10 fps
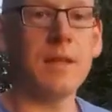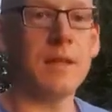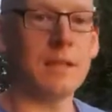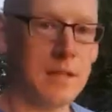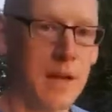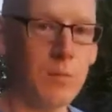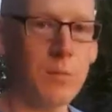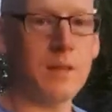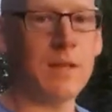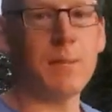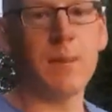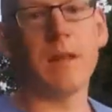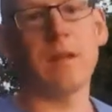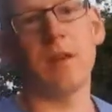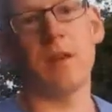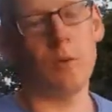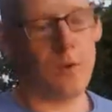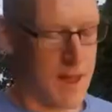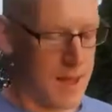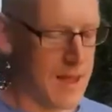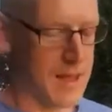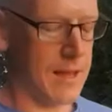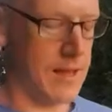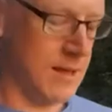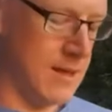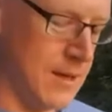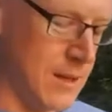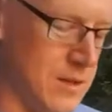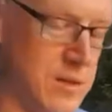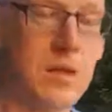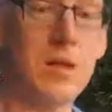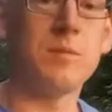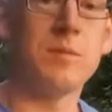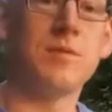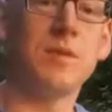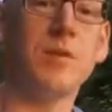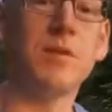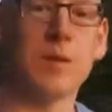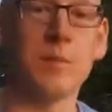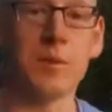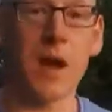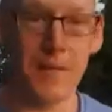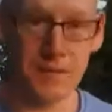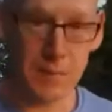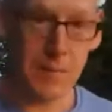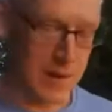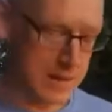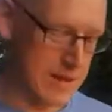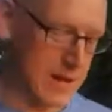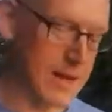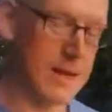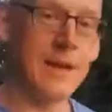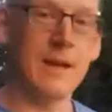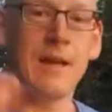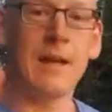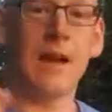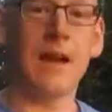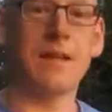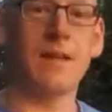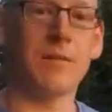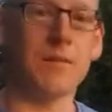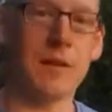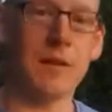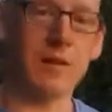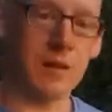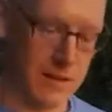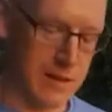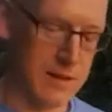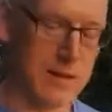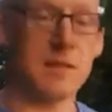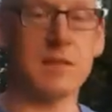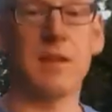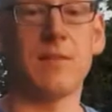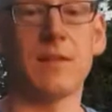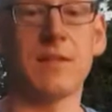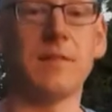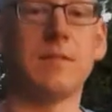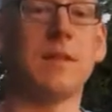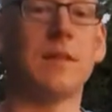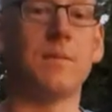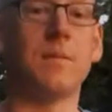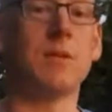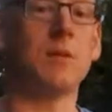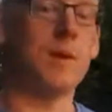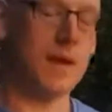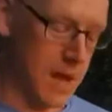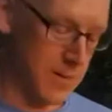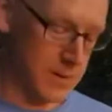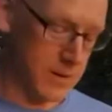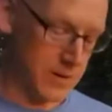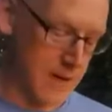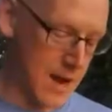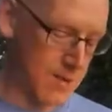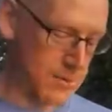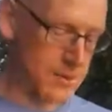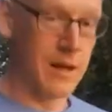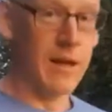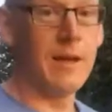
The site will email you a terms of use and privacy policy, and you have to click on the link to say you've accepted them to enable your account.